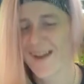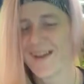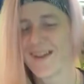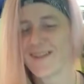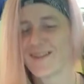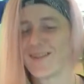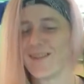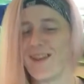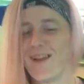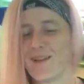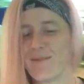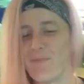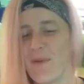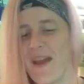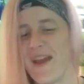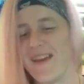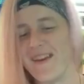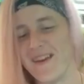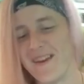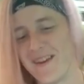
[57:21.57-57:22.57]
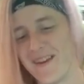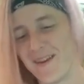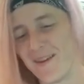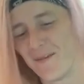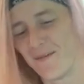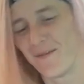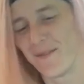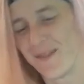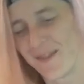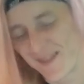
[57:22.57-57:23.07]
Select Pet.
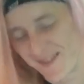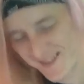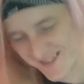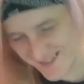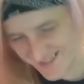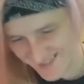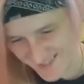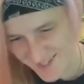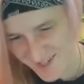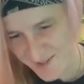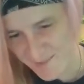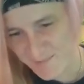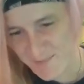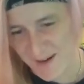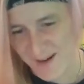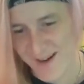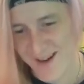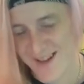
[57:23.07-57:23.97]
Bear